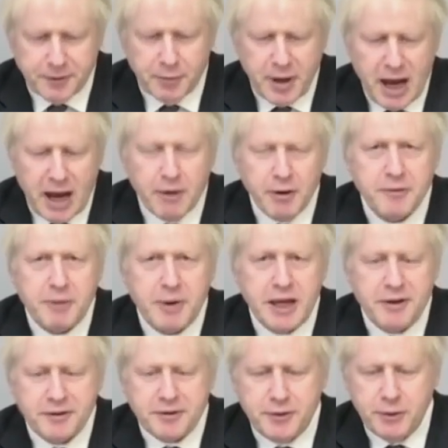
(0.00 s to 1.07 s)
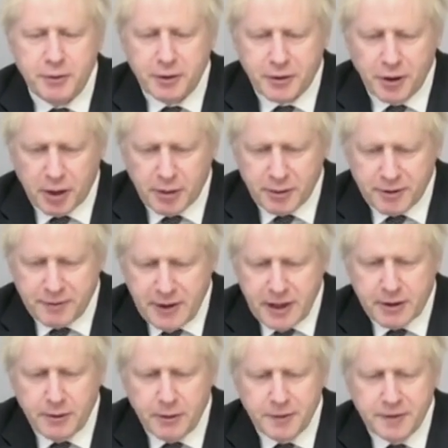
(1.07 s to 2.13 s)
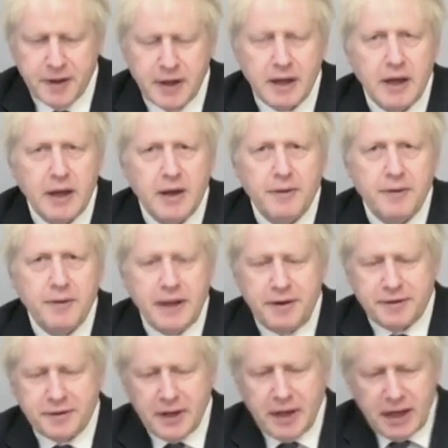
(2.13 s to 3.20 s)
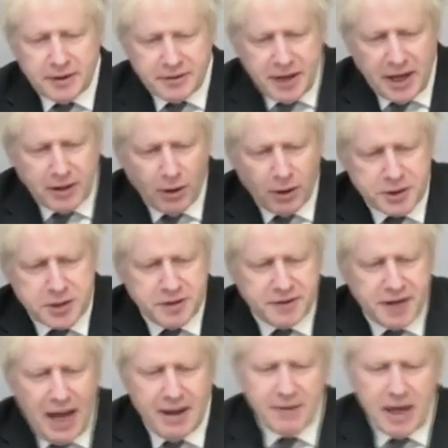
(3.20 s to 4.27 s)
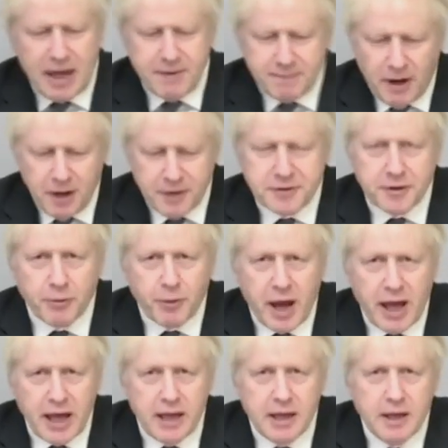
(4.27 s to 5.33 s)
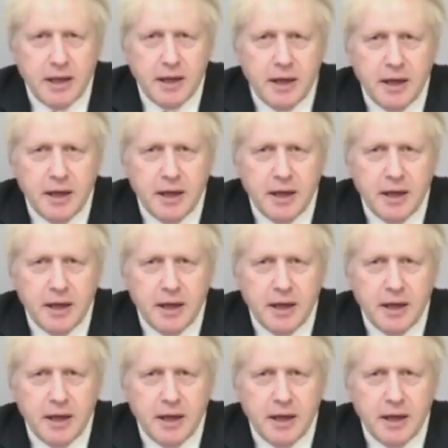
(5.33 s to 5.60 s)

From aerospace to autonomous vehicles, these technologies have a vast array